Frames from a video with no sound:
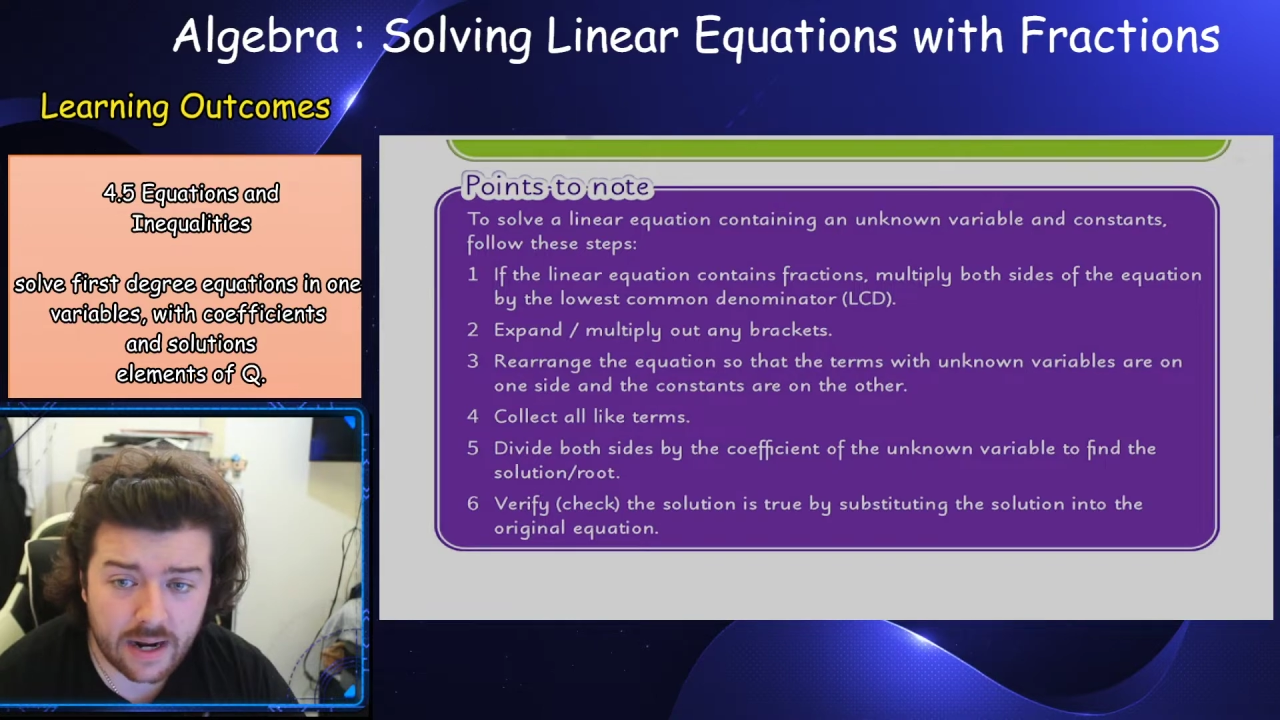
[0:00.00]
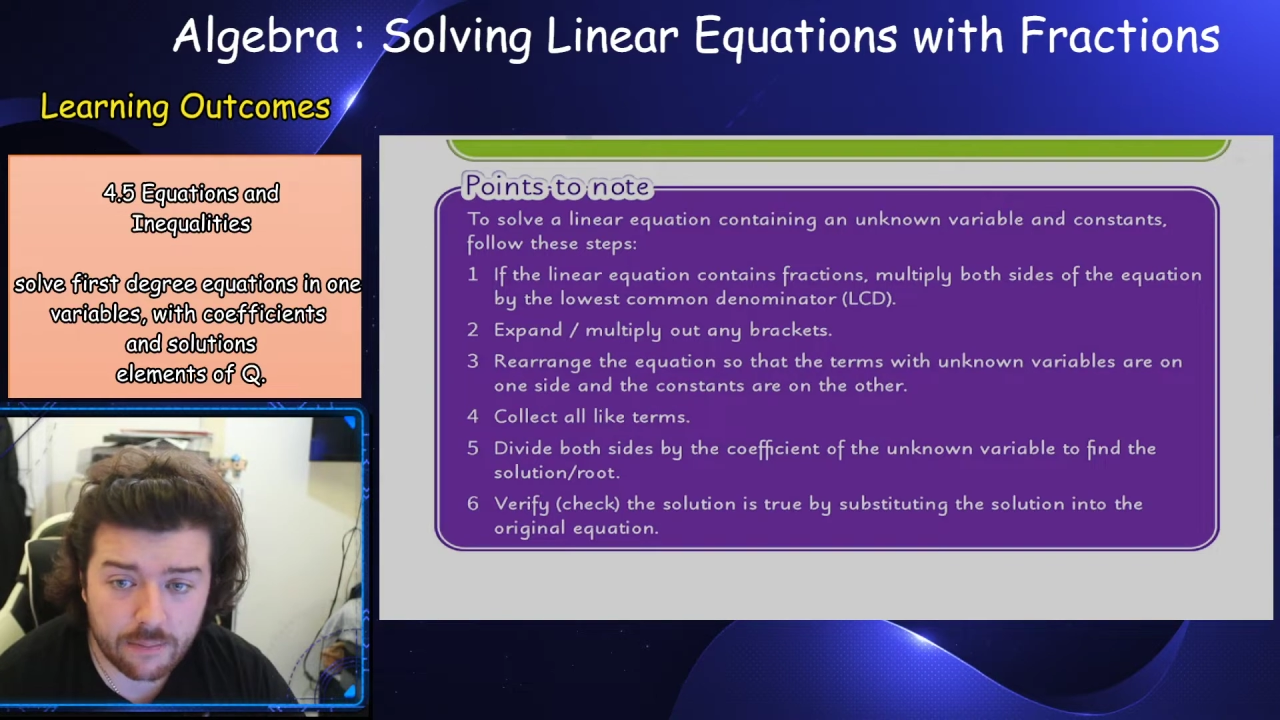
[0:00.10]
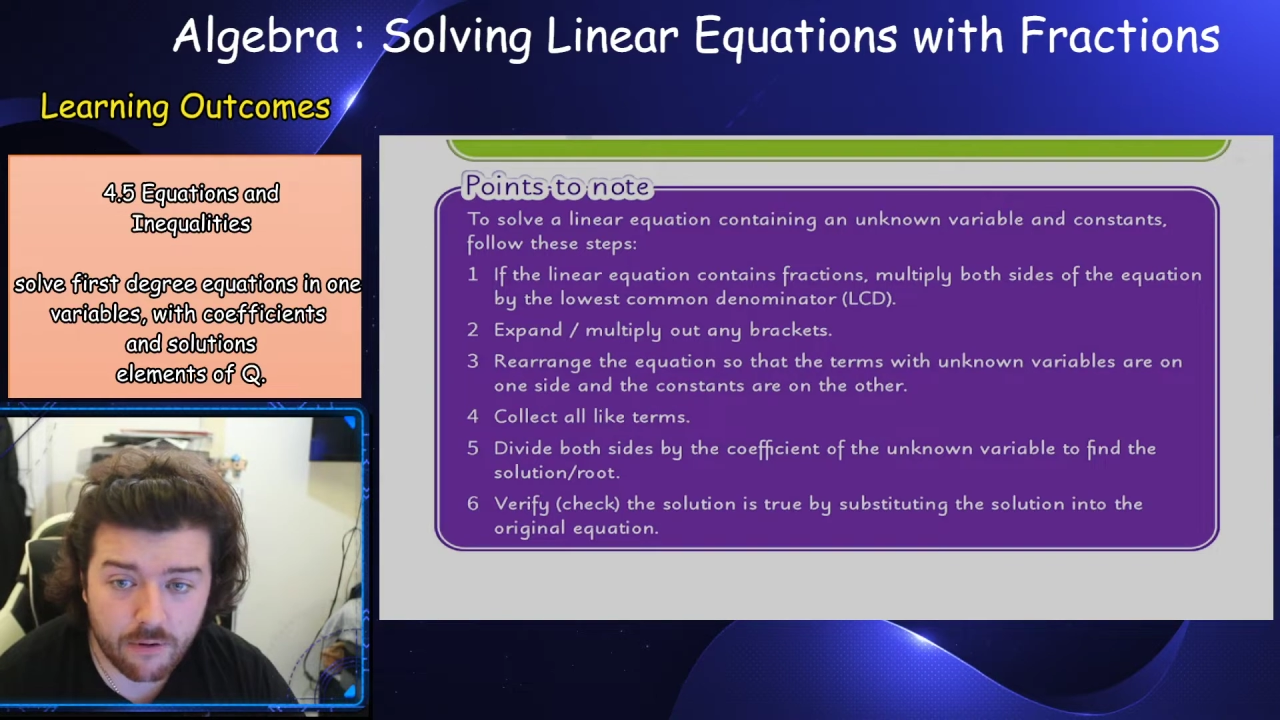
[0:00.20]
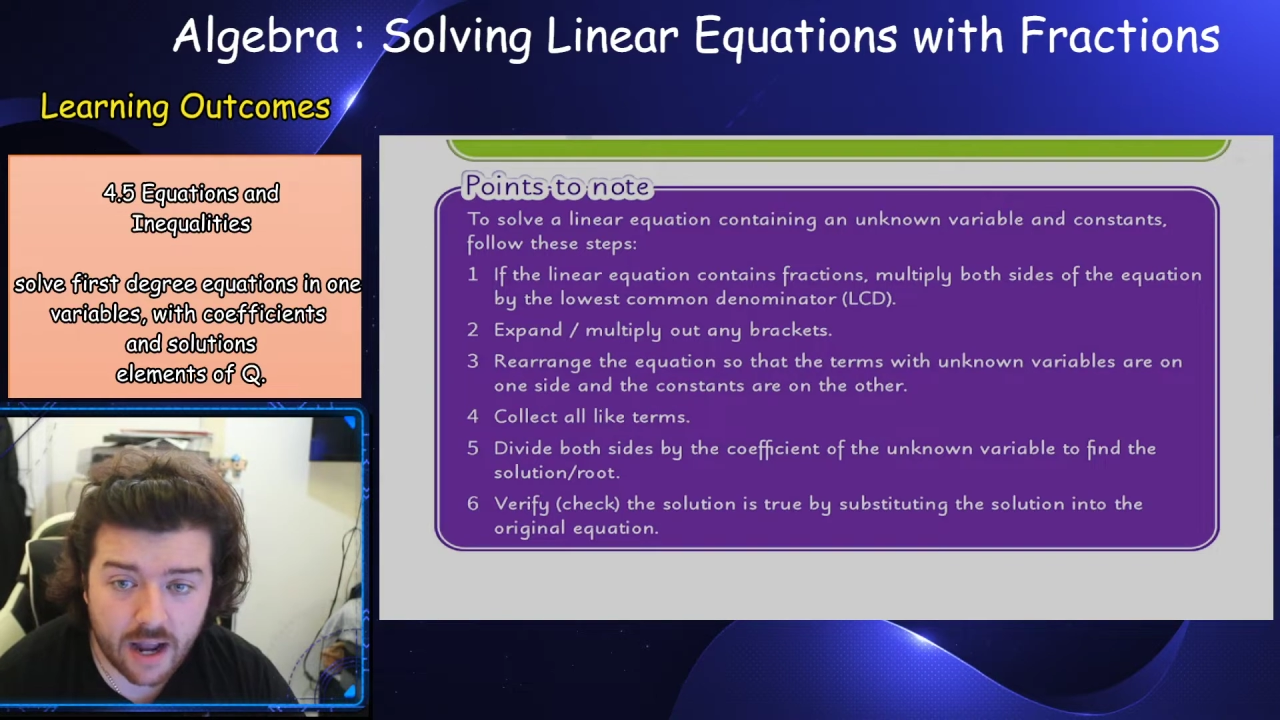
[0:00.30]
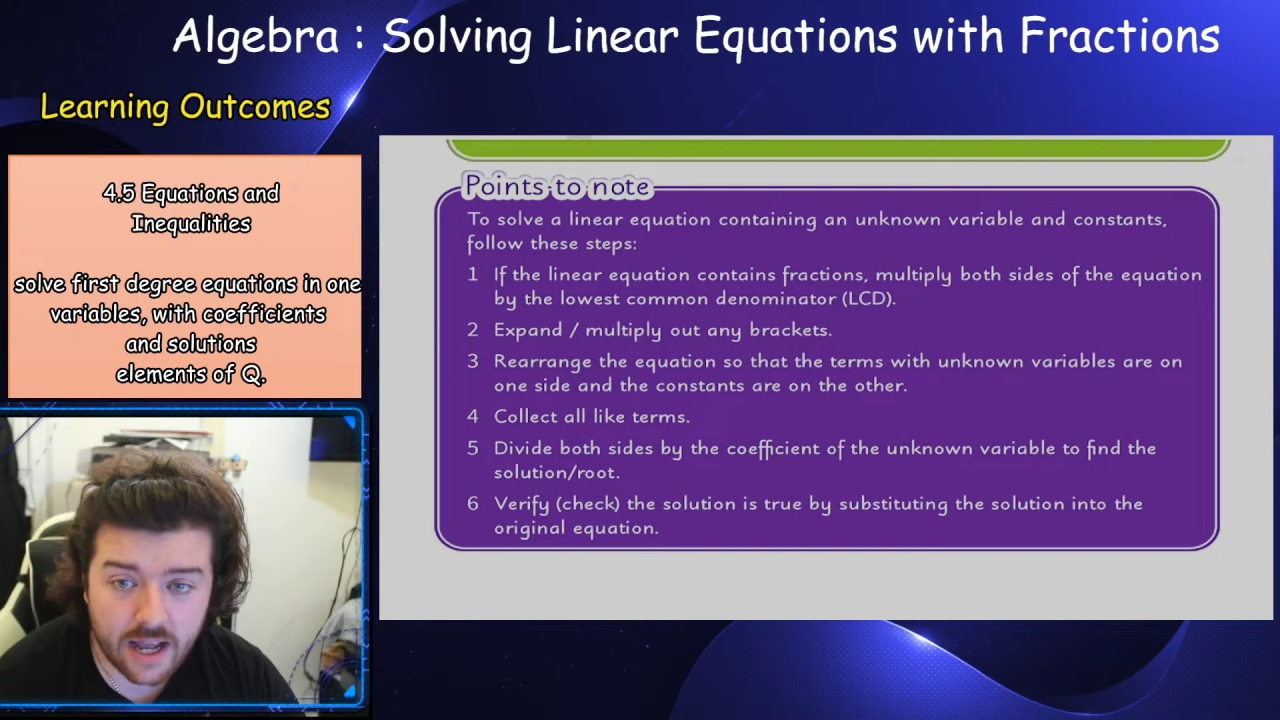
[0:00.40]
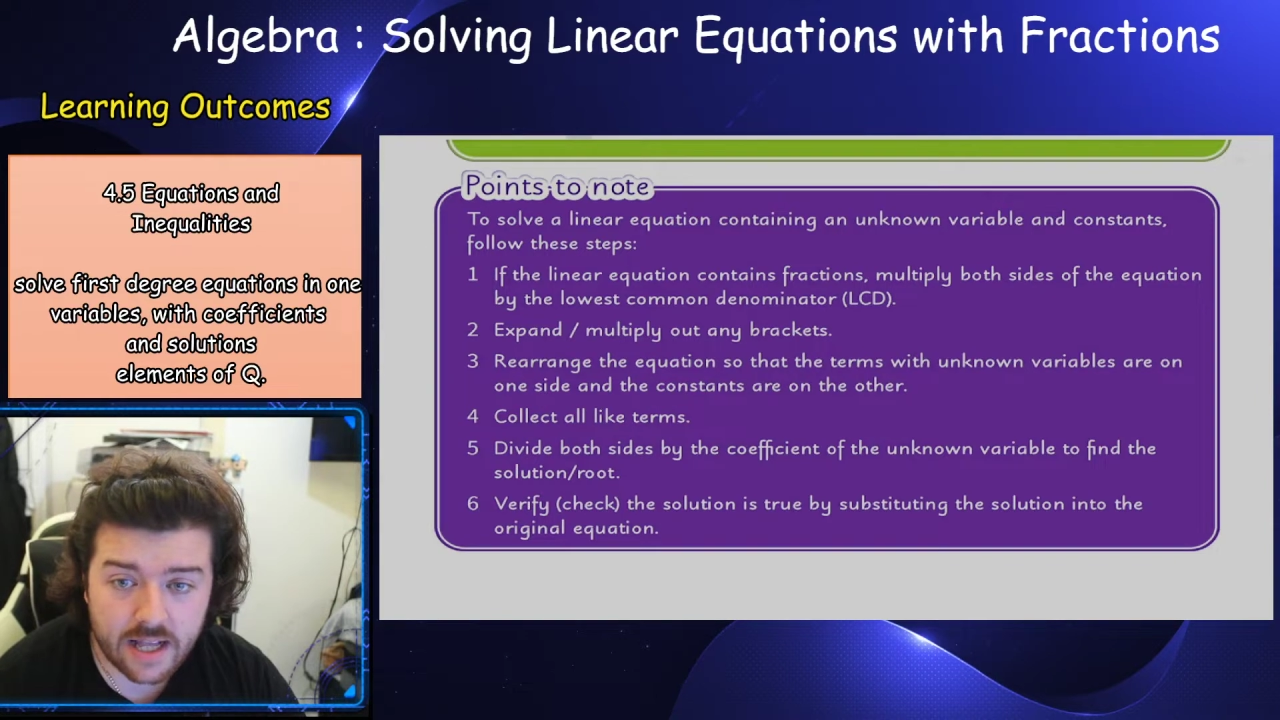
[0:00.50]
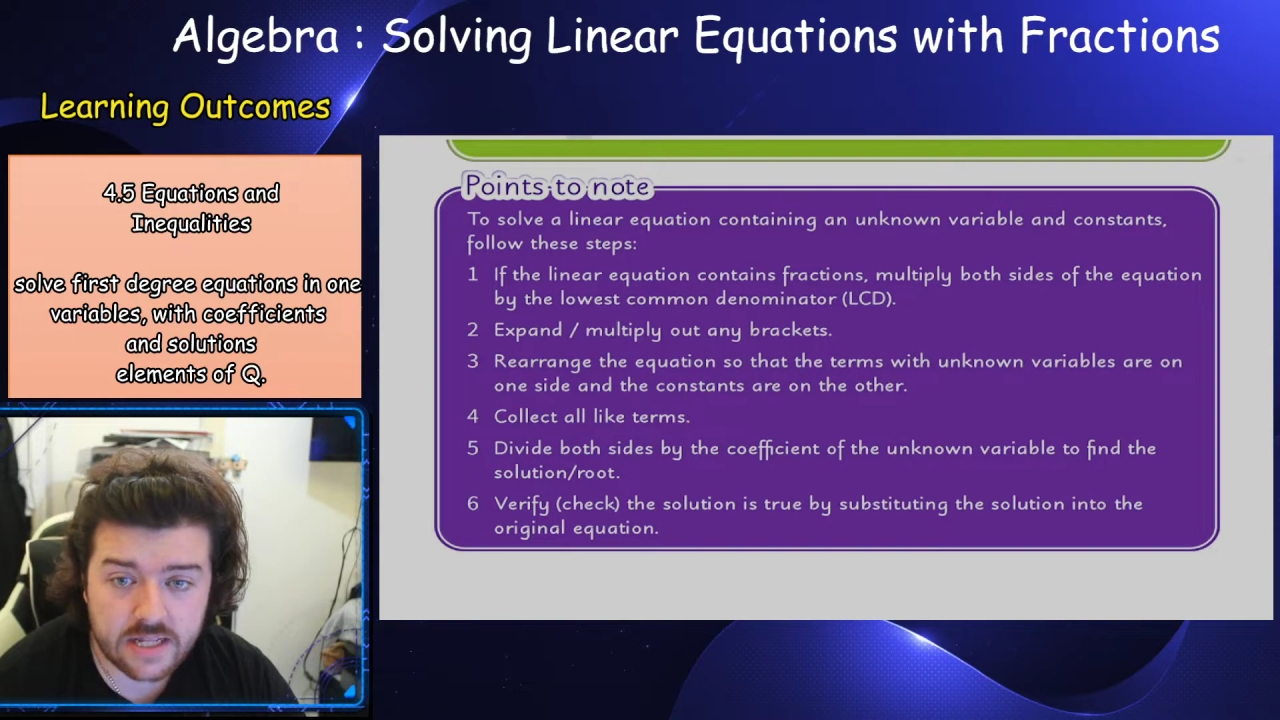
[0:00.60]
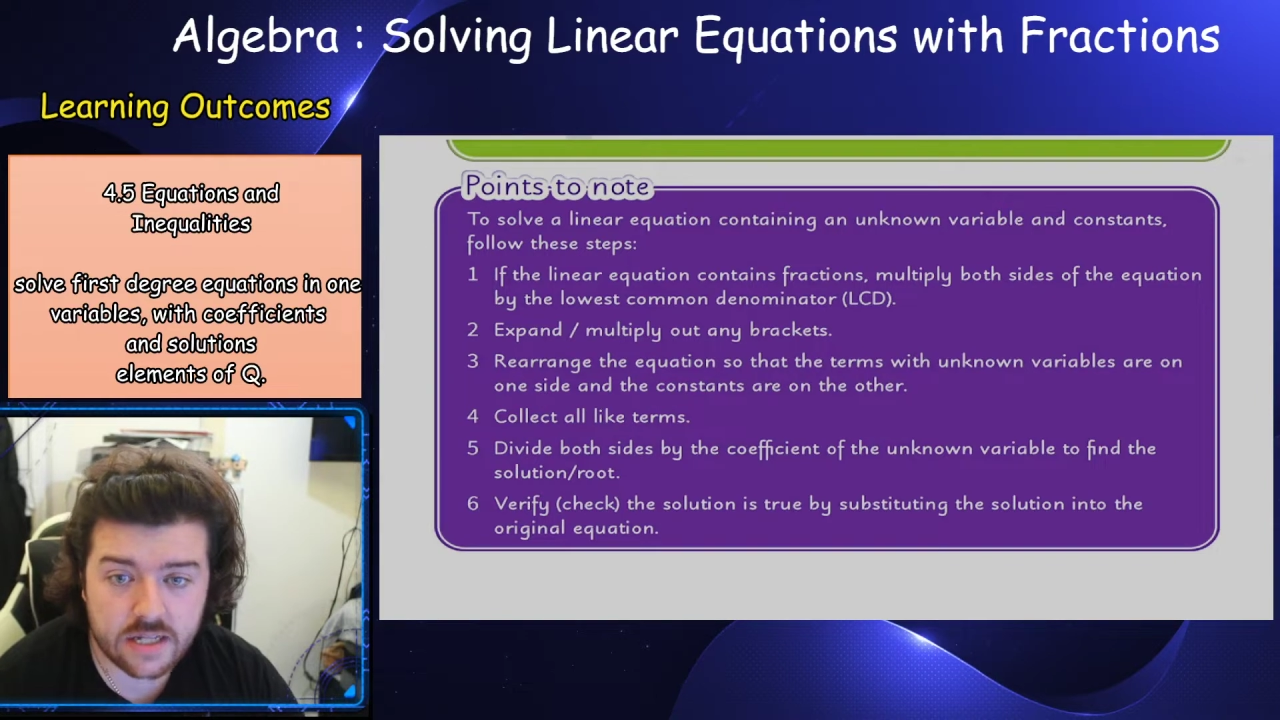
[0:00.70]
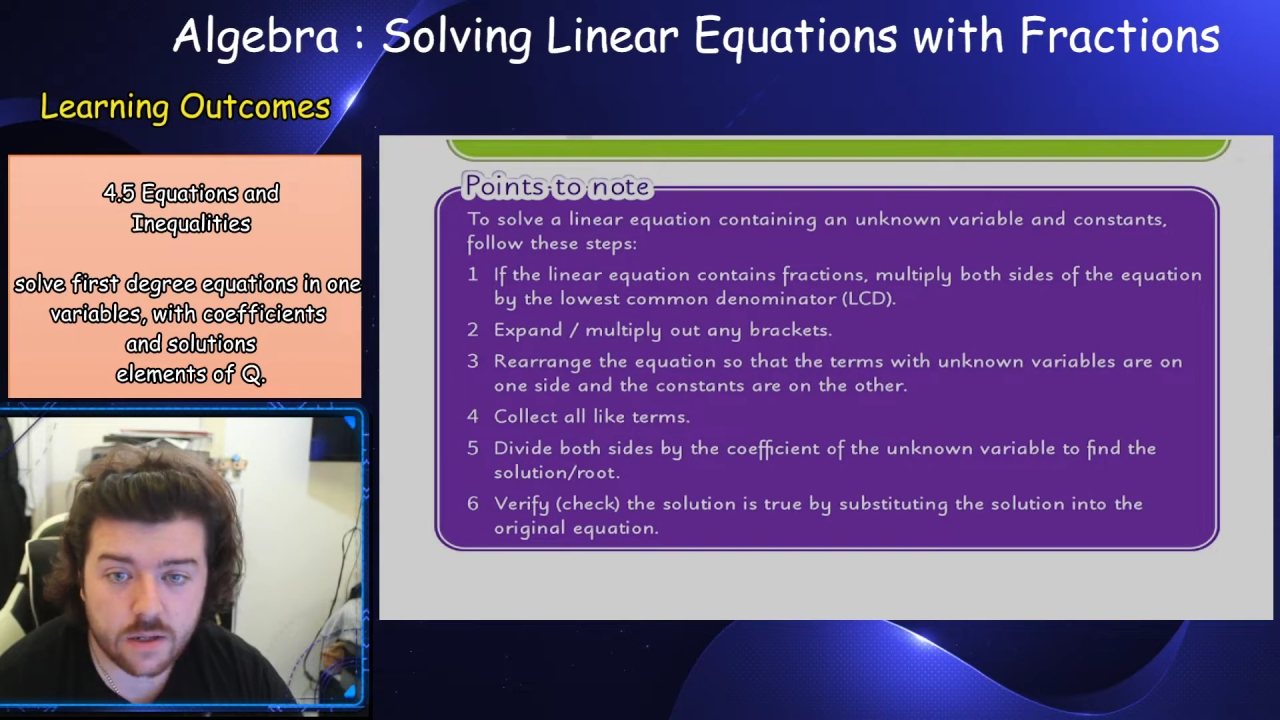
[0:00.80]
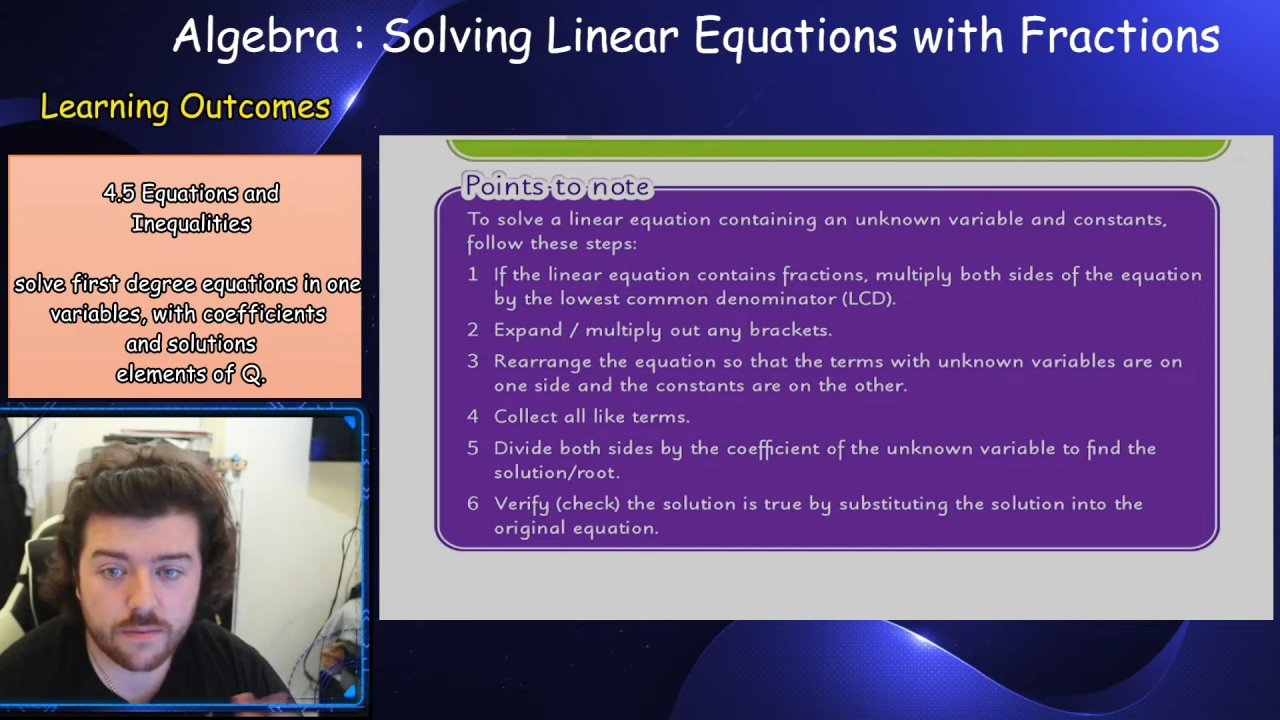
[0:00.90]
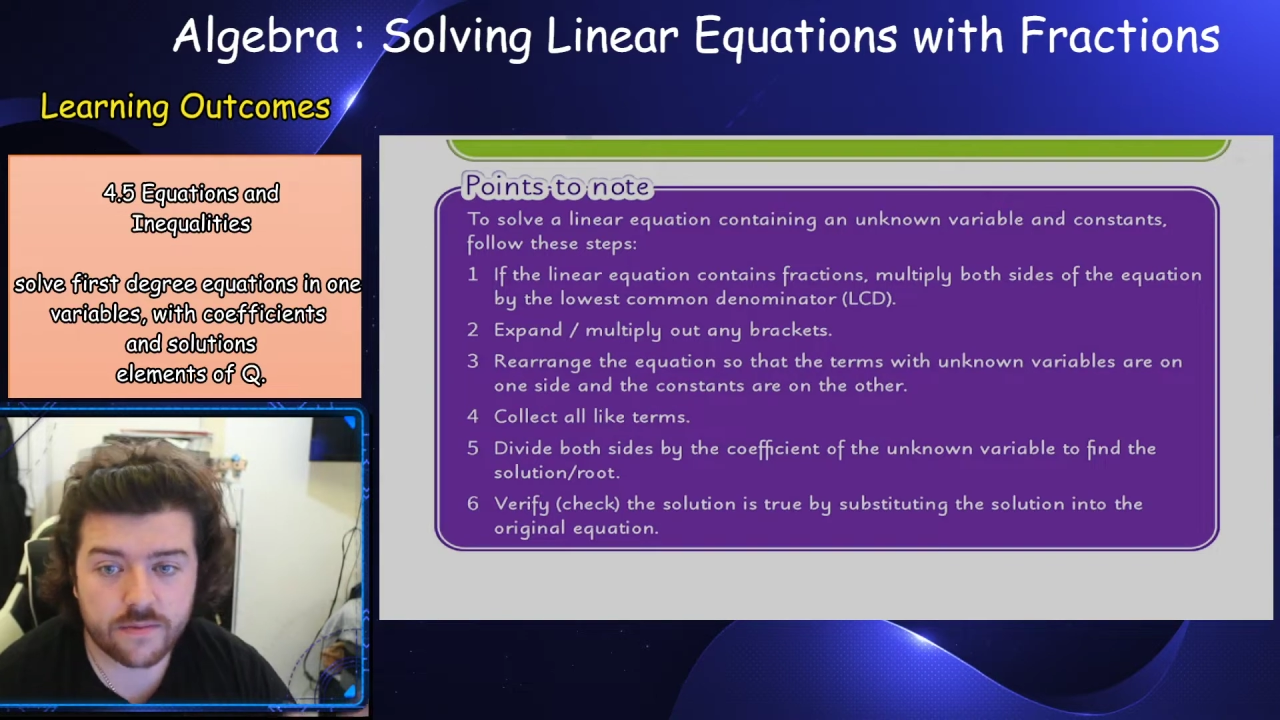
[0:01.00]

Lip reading: brackets.